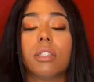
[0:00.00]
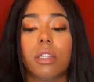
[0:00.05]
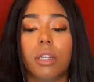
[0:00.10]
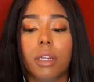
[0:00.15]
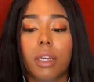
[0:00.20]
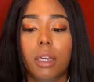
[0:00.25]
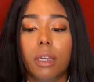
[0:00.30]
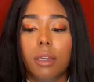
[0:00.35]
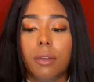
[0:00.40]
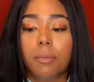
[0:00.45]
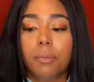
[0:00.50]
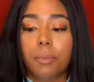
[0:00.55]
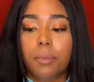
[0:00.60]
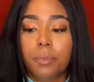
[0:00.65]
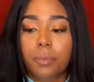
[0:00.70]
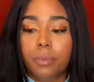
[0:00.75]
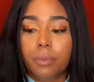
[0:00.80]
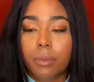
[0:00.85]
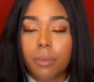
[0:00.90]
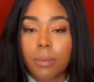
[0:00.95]
Sorry.
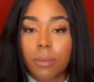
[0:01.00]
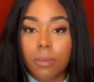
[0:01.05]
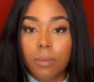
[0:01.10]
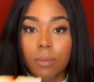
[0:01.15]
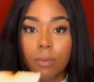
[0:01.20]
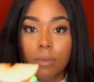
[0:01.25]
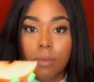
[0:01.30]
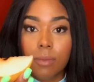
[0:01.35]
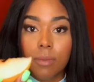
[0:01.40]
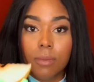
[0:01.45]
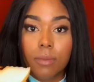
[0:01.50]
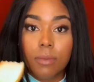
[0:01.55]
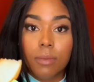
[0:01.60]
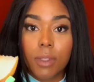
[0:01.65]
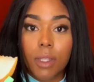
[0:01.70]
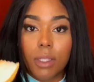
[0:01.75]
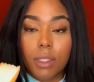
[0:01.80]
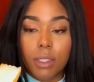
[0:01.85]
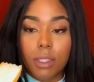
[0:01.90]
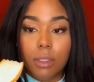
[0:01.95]

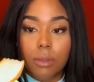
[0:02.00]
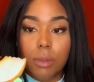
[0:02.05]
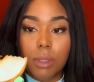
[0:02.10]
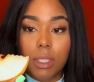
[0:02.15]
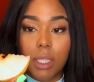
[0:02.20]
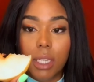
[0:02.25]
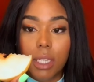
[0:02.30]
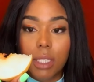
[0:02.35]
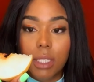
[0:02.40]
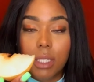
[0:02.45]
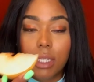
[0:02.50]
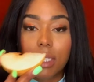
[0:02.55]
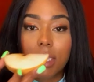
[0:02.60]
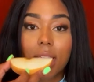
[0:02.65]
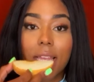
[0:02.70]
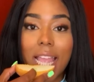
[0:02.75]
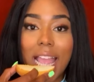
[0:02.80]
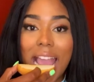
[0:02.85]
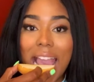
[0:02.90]
This is what that is.